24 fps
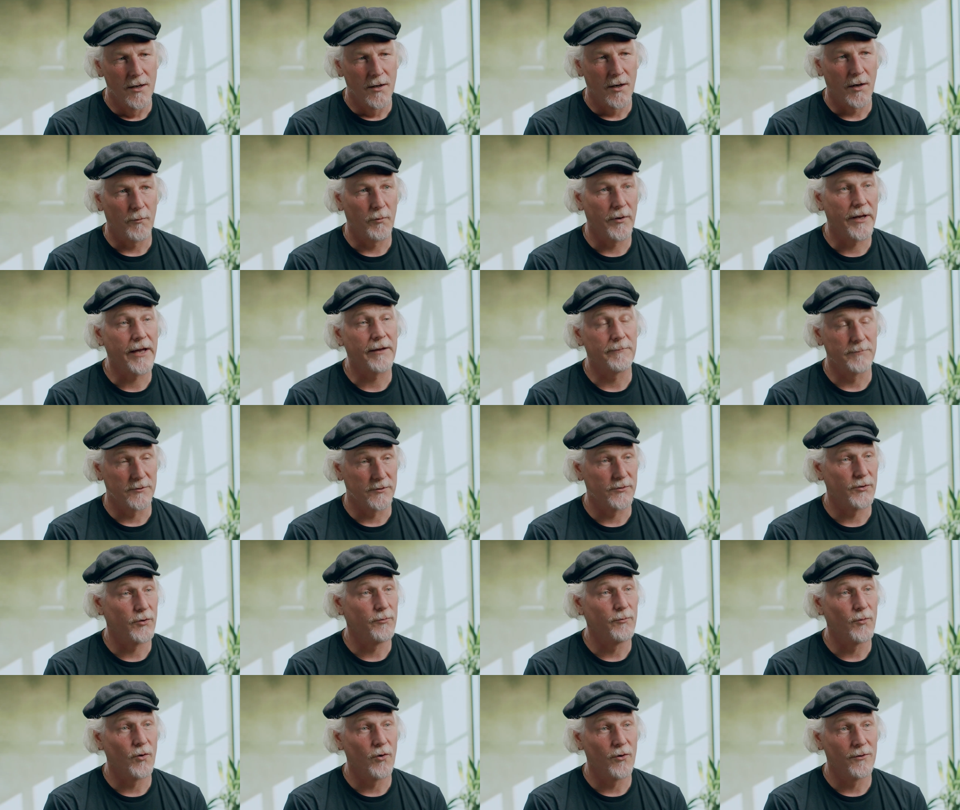But we're able to
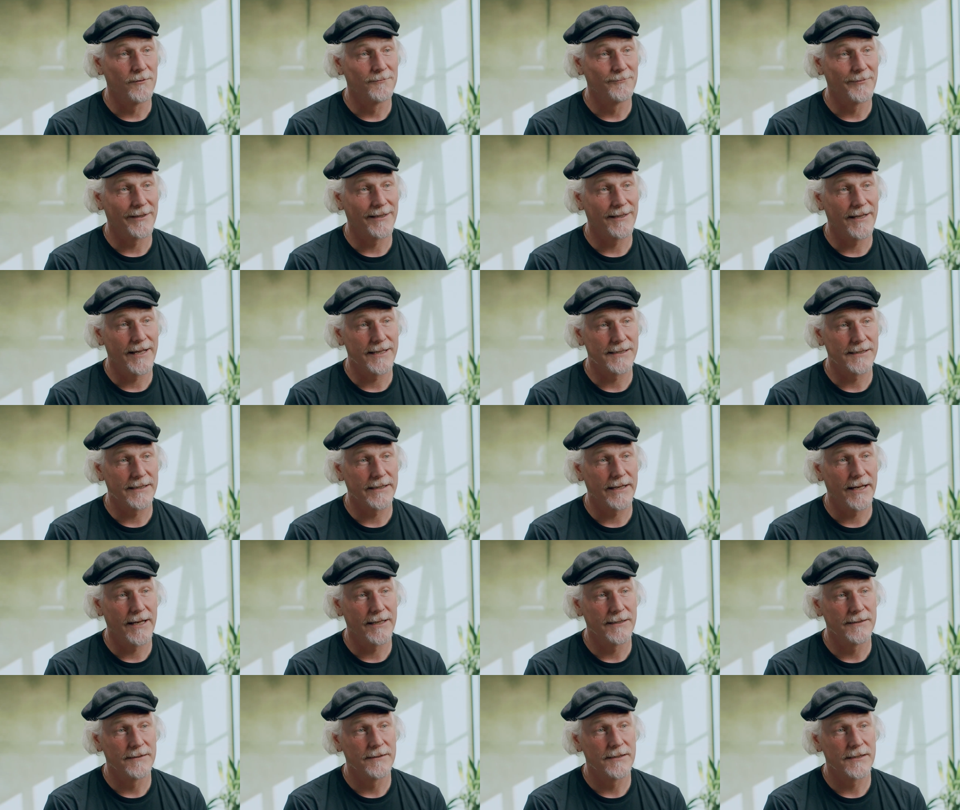do more with less
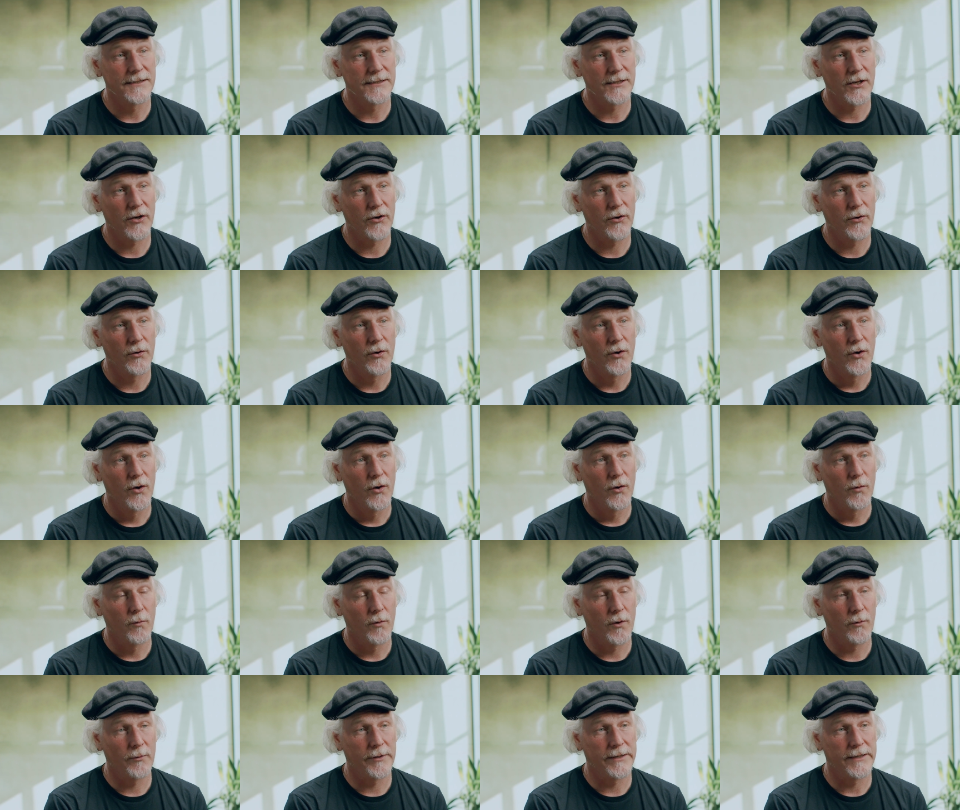again. So
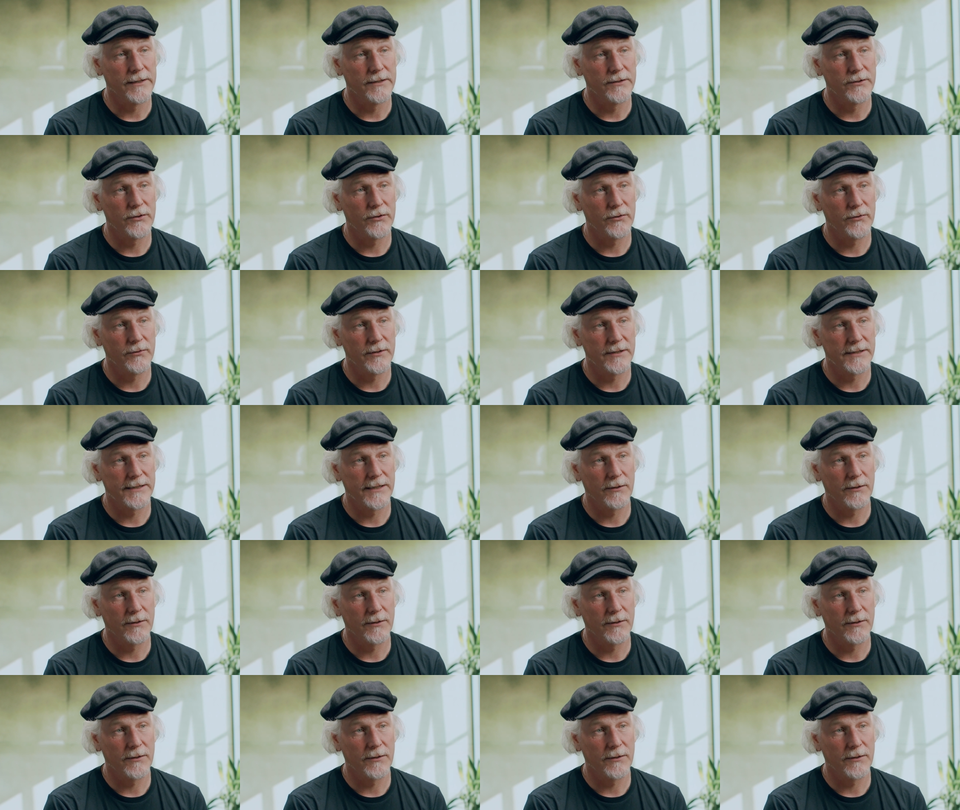what we can do is